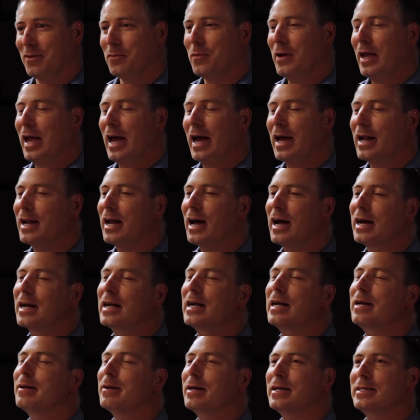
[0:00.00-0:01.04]
We had a
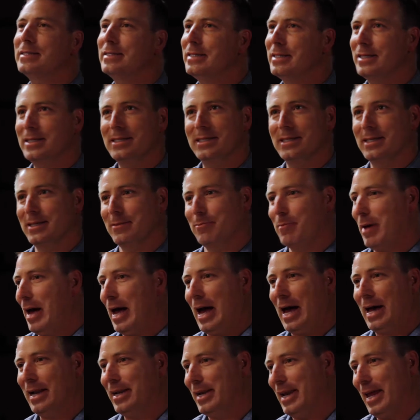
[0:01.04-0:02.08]
gazillion
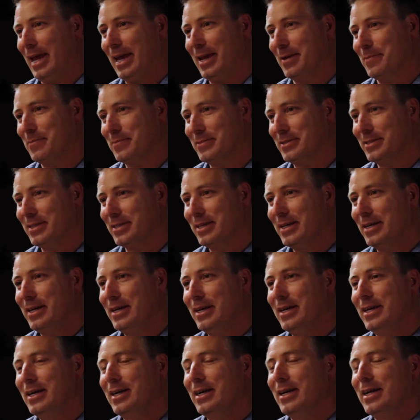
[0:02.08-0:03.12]
bad names. Yeah.
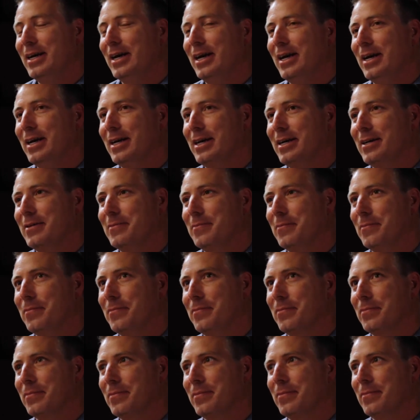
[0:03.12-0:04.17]

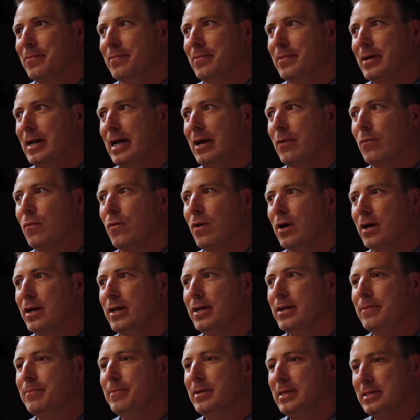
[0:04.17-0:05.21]
Um, but I
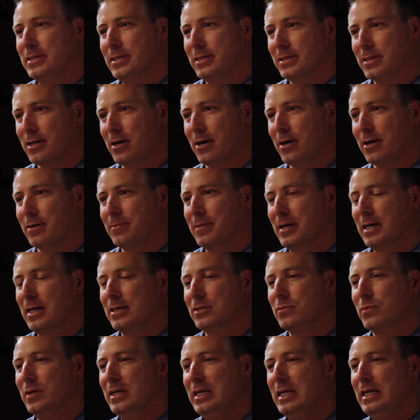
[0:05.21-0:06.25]
wanted a business card
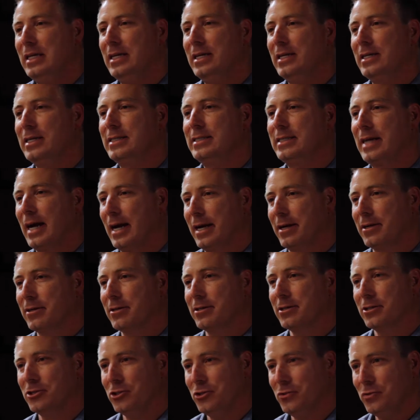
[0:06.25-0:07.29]
because we needed a diner
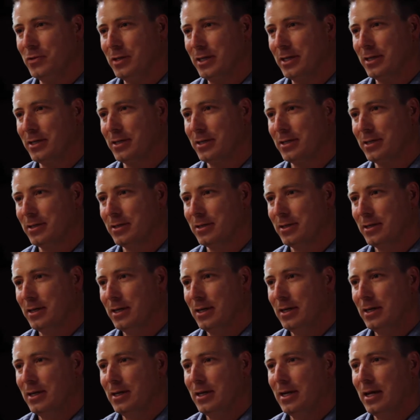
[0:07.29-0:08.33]
to shoot in
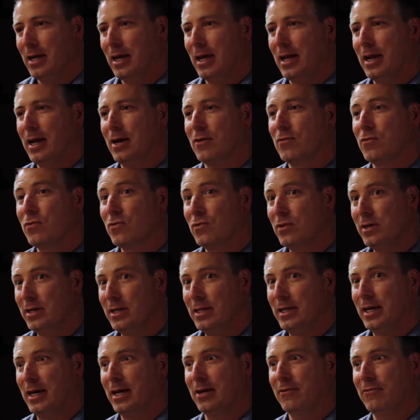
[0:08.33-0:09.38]
and I
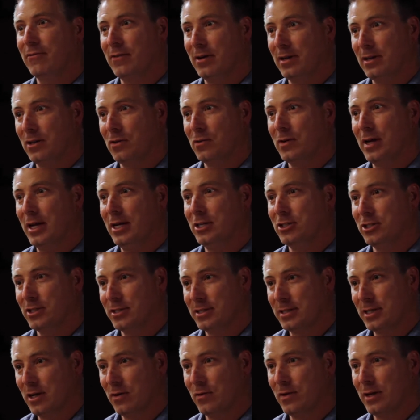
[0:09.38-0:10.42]
really had fun location
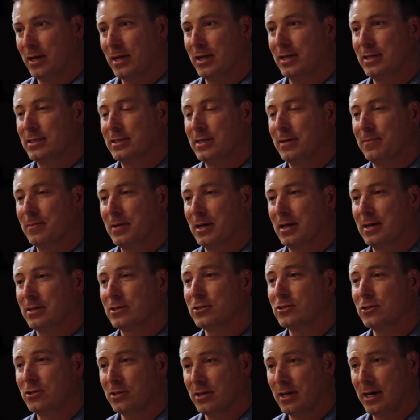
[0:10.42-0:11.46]
scouting, and it's something I was
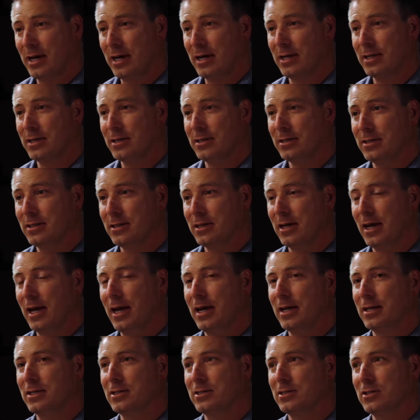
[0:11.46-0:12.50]
good at. Mm-hmm.
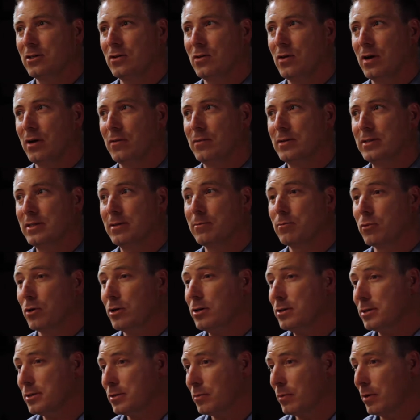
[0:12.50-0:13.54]
And so I was in
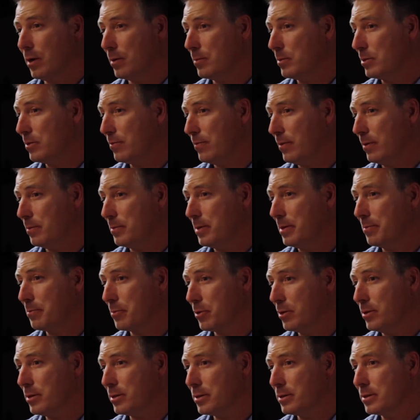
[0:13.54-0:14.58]
Brooks. We almost filmed in
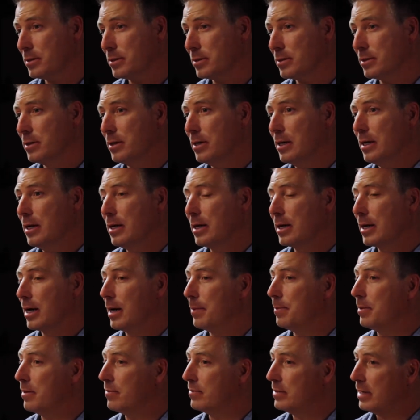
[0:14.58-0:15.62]
Brooks, a
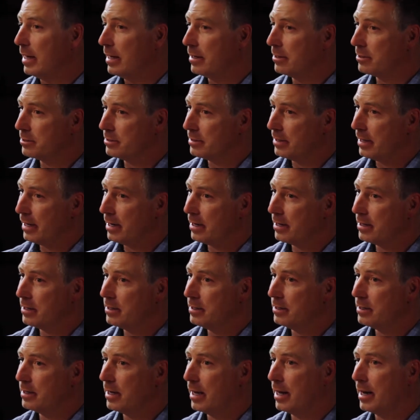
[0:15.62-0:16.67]
couple of diners
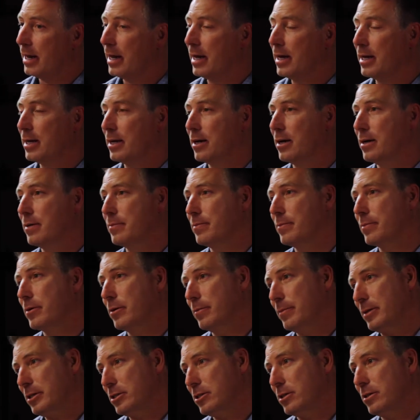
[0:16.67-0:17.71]
there, and I got
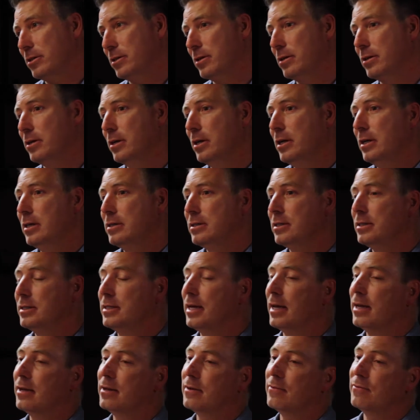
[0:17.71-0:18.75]
permission to
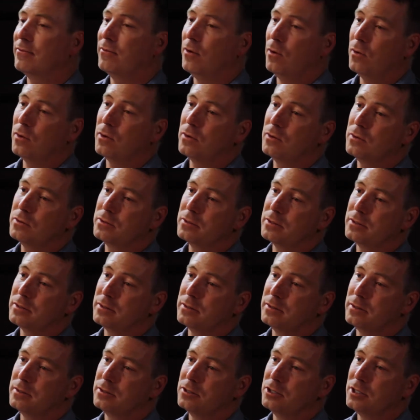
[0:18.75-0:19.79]
take photos
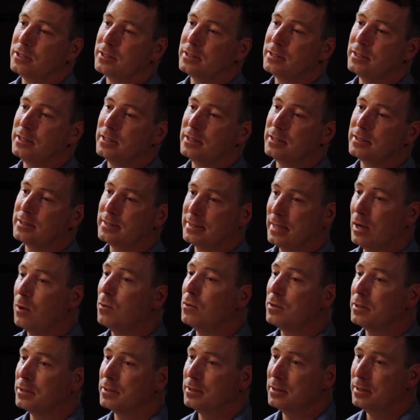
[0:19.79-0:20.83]
just to
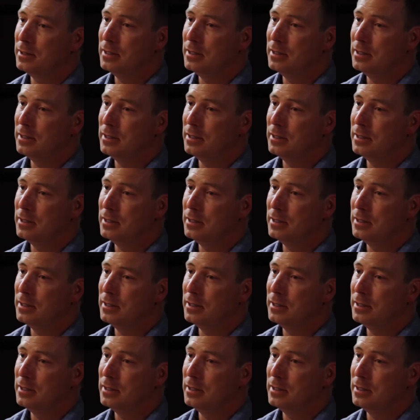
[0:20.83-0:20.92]
scout.